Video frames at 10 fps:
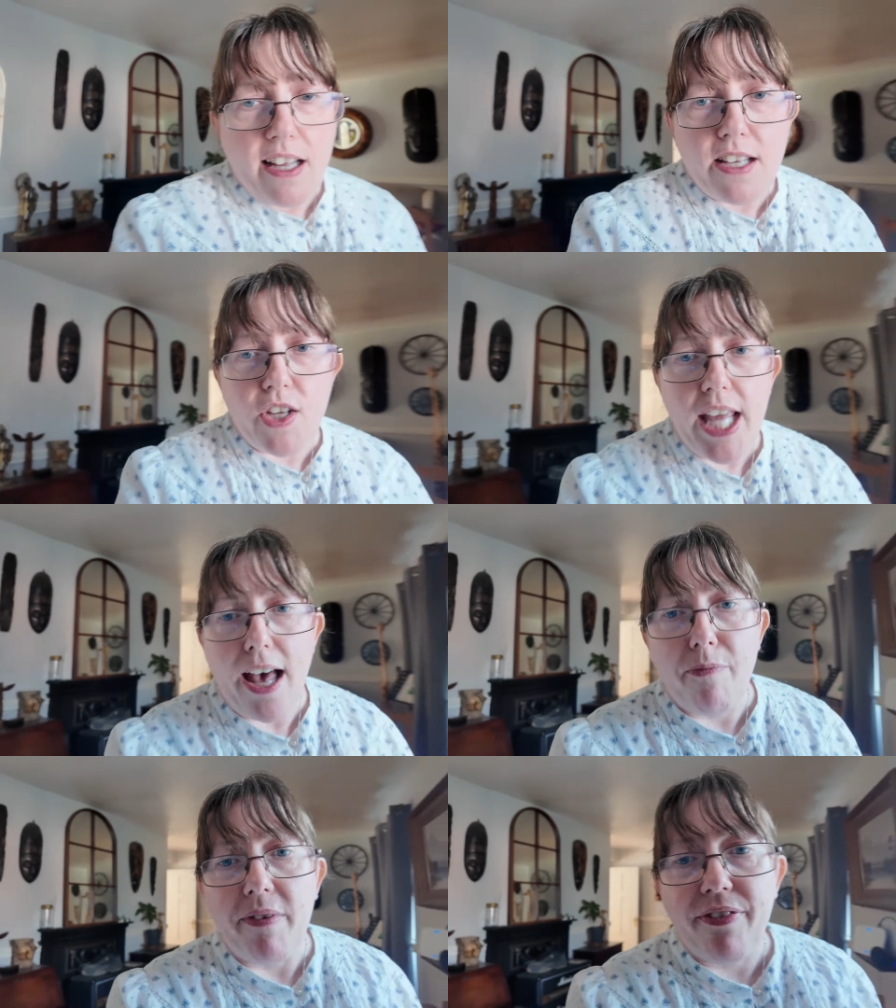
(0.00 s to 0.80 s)
So yeah,
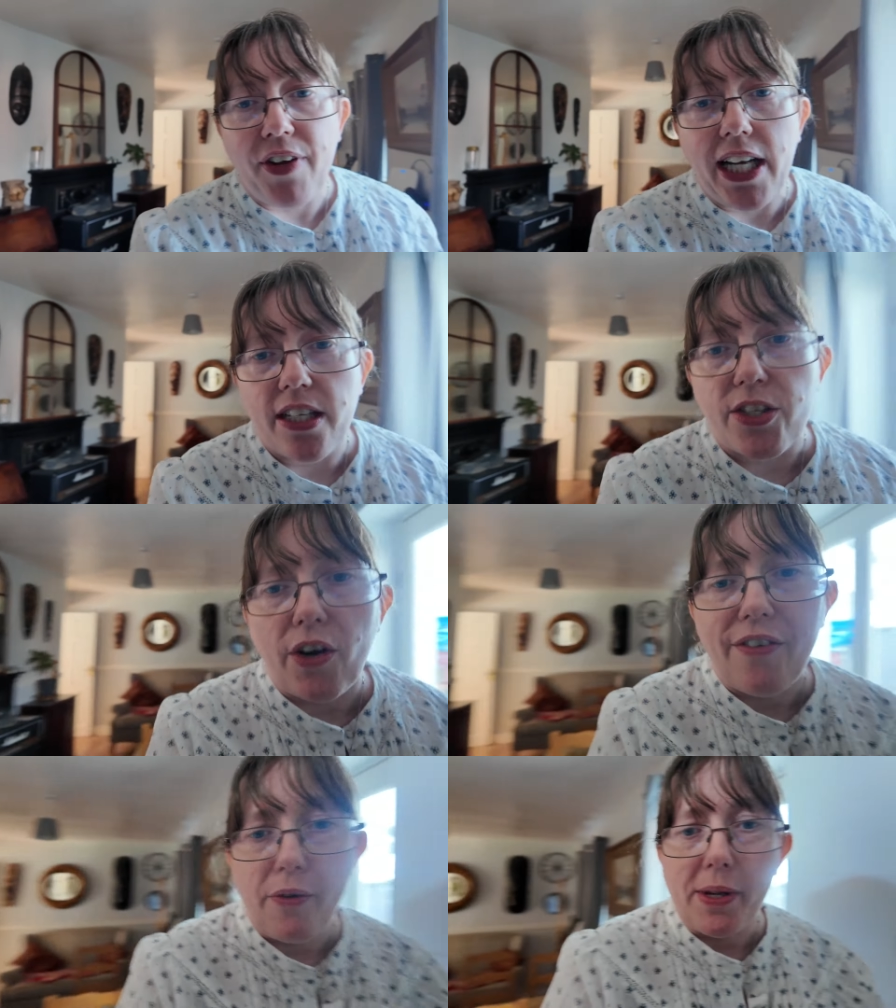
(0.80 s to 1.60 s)
I've been feeling
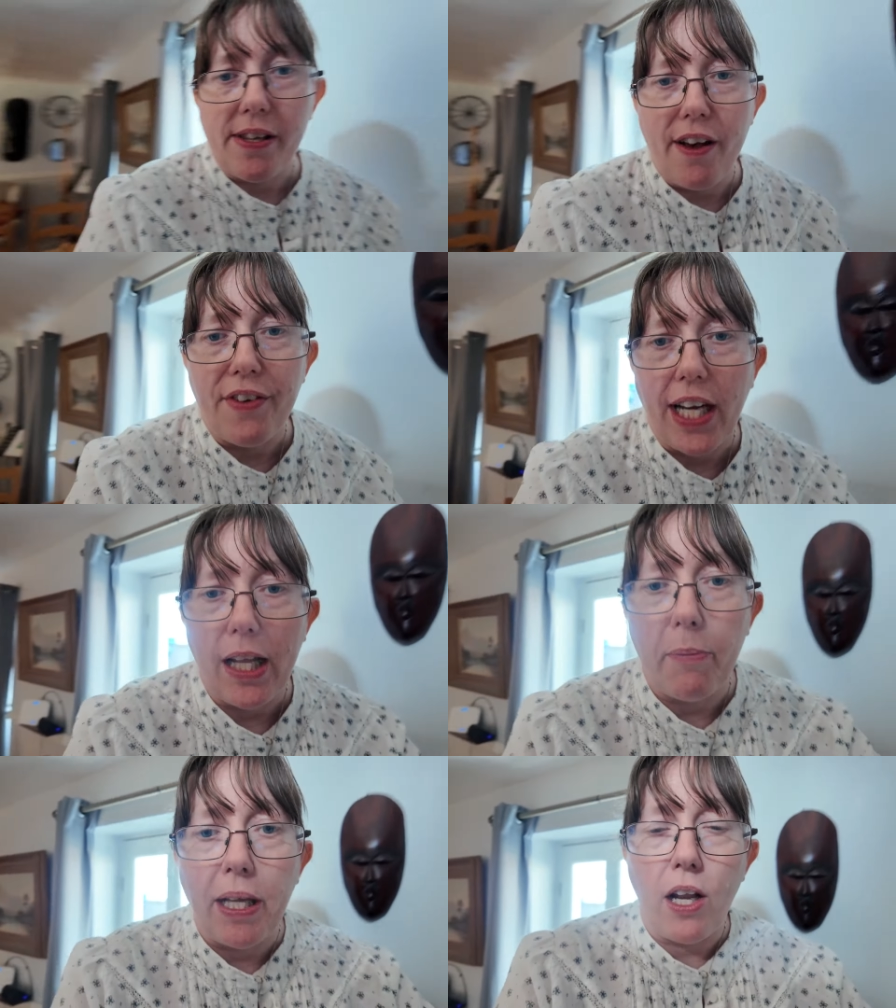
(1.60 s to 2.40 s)
sorry for myself and a
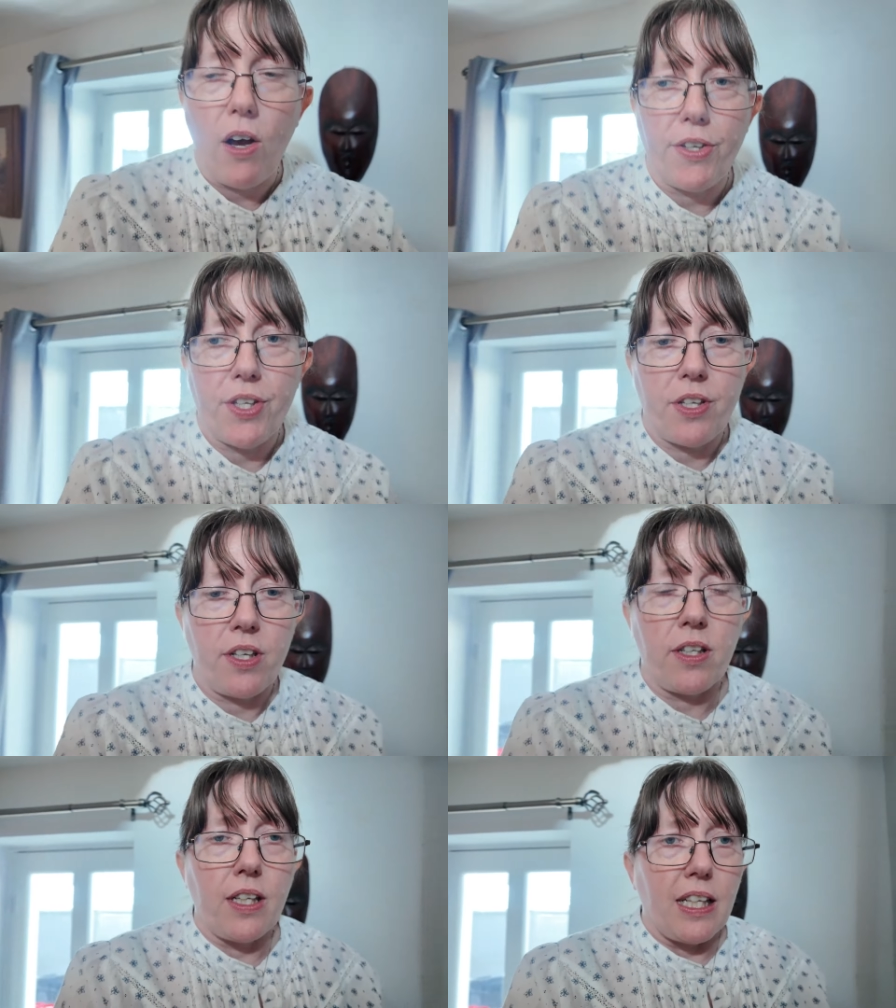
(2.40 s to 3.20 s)
little bit lost
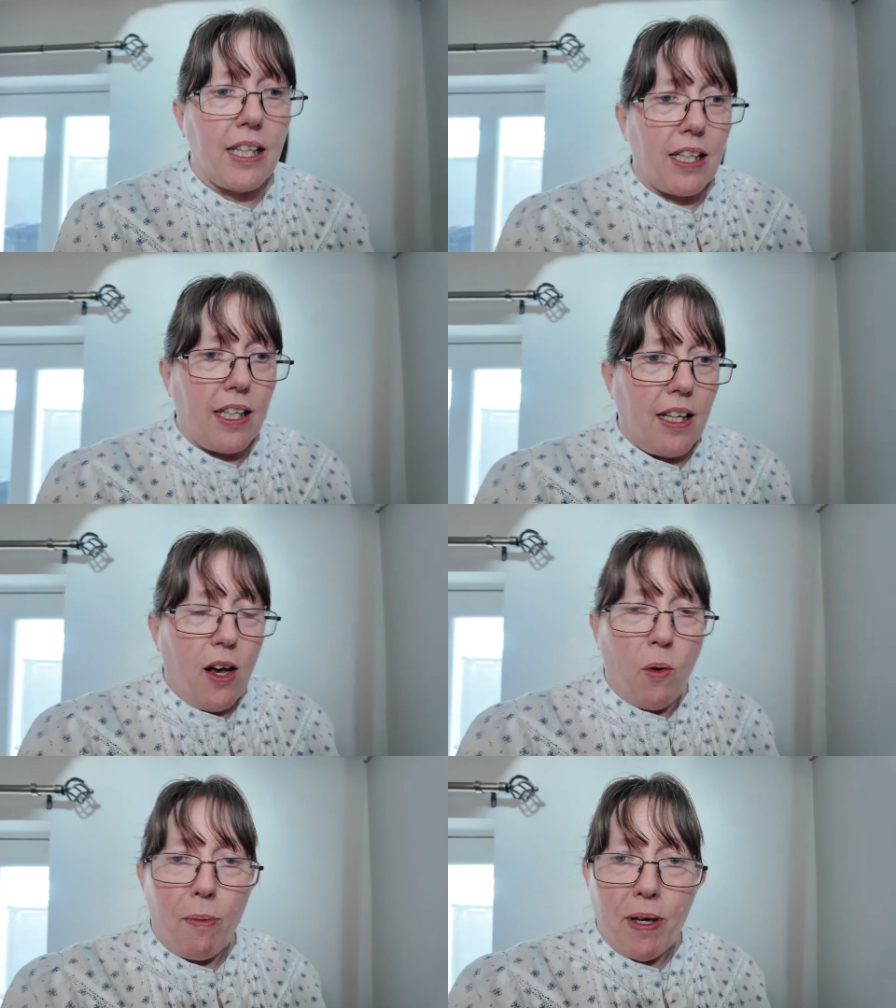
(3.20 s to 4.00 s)

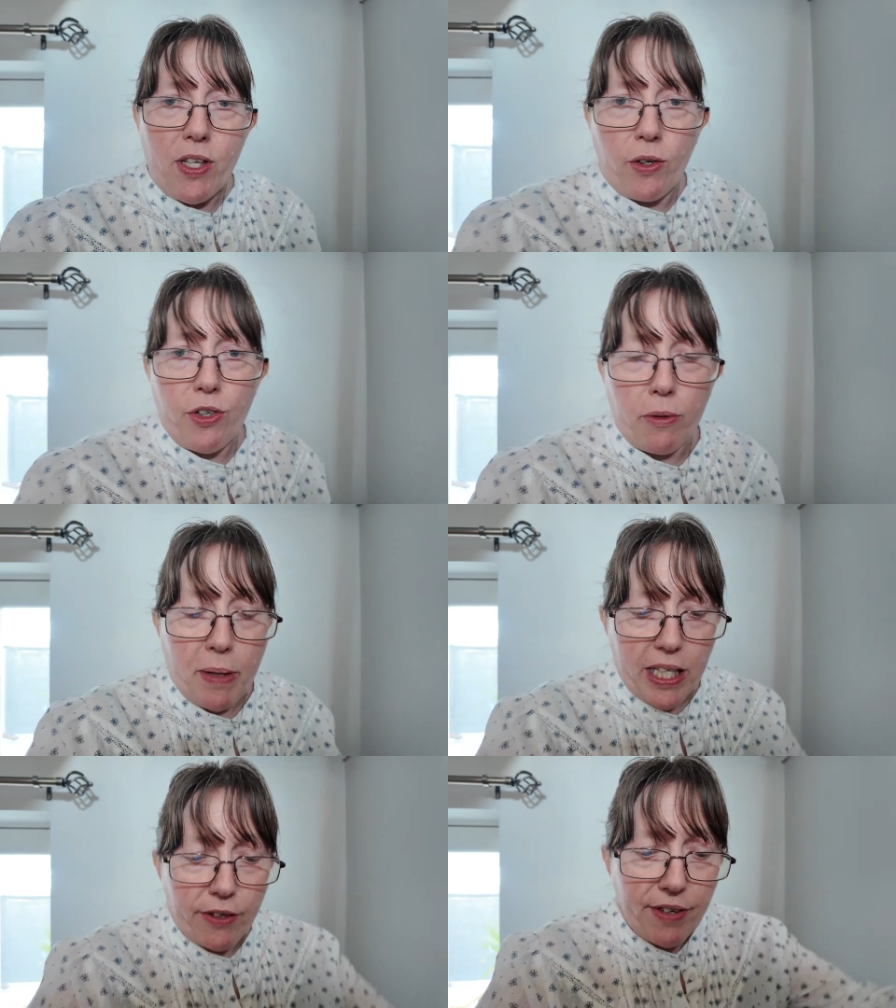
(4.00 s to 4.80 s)
with my social
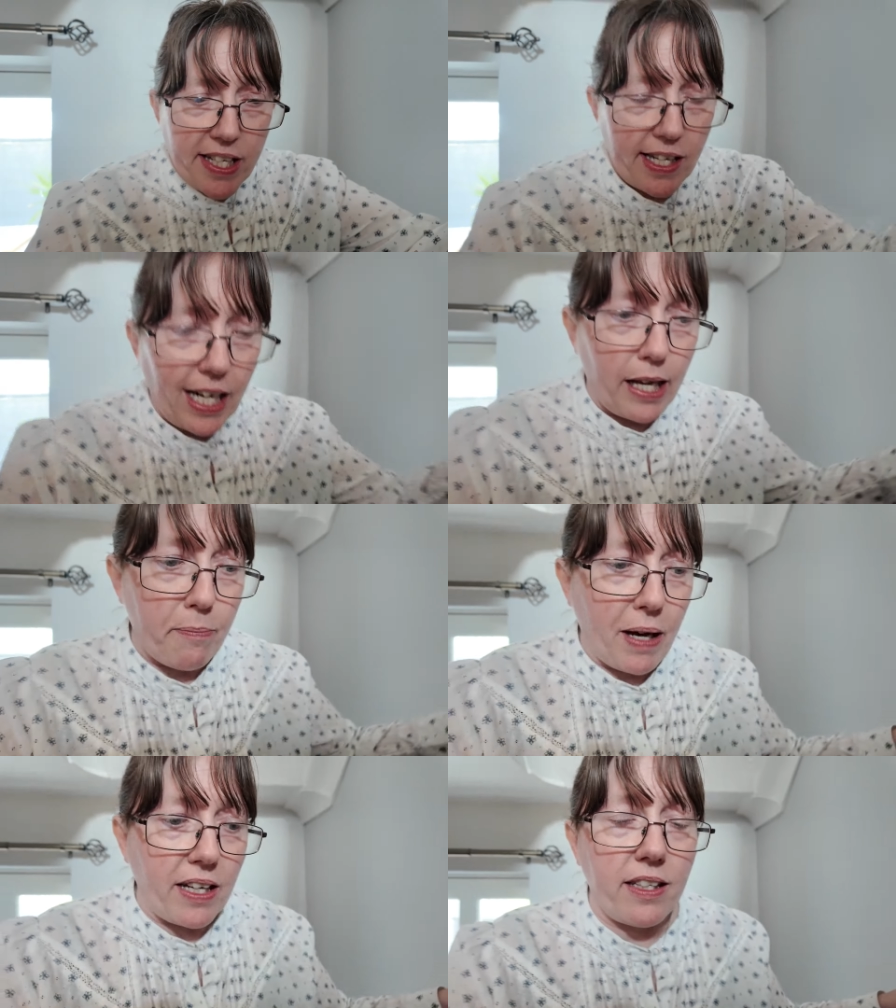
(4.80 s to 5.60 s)
media recently and
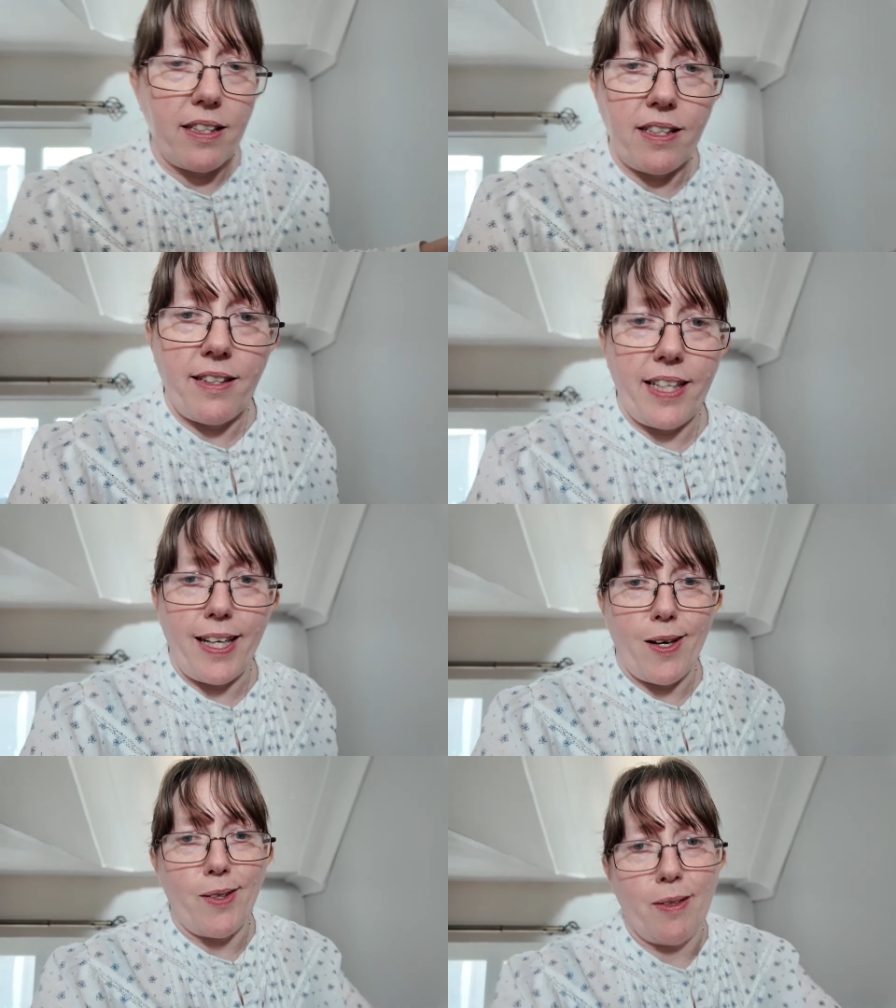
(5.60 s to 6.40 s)
my, you
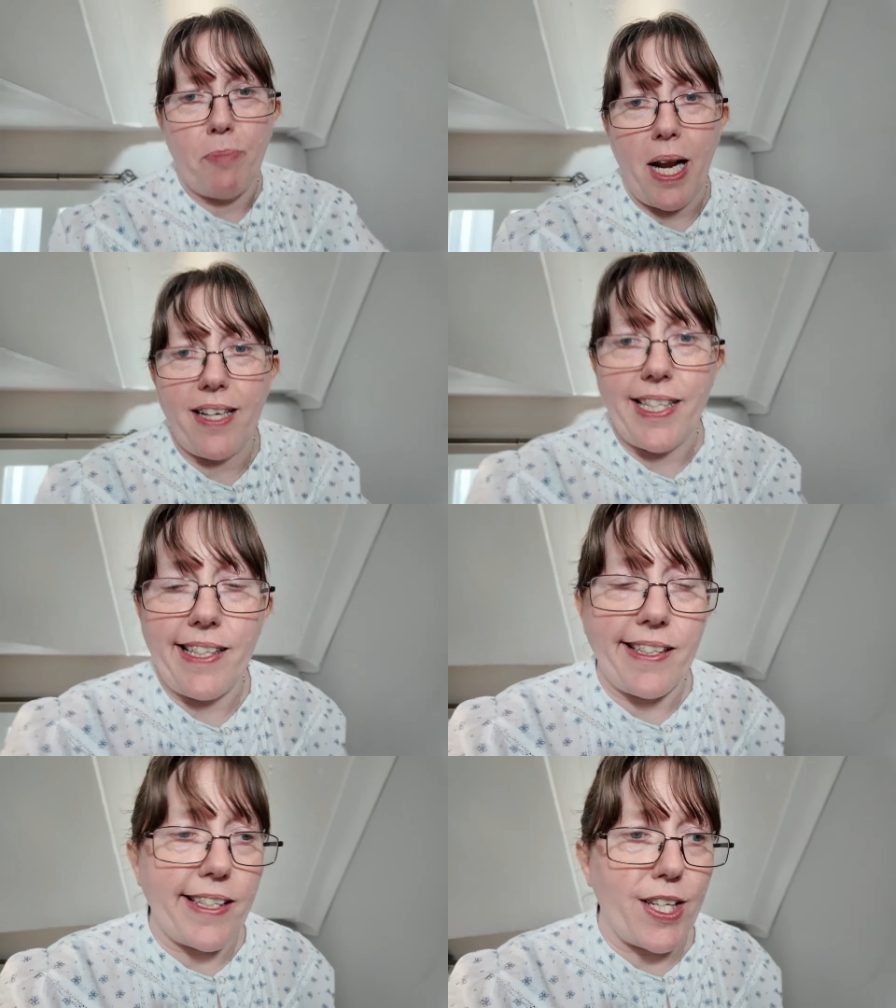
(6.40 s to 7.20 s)
know,
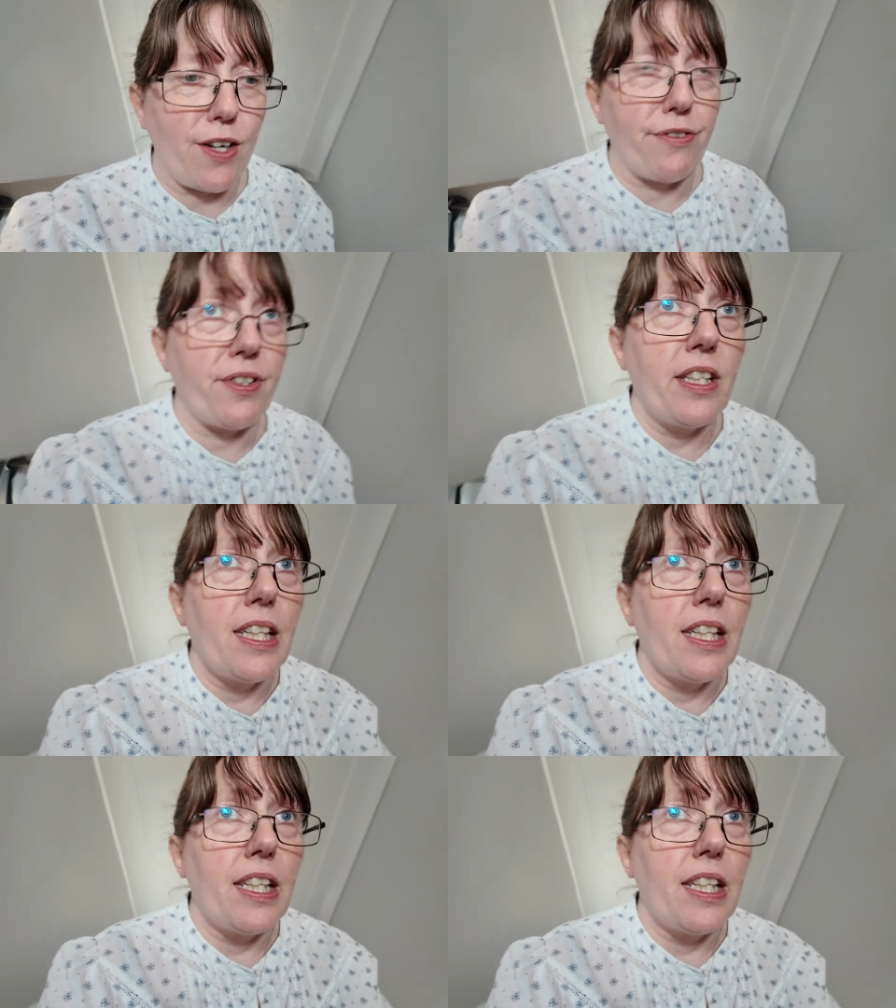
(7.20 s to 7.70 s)
brandings and stuff.